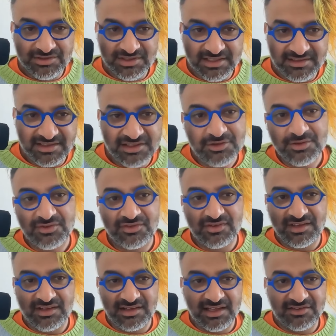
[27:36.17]

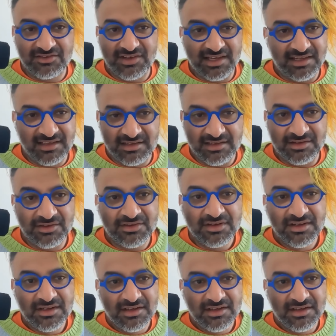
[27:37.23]
continuously like staking yield.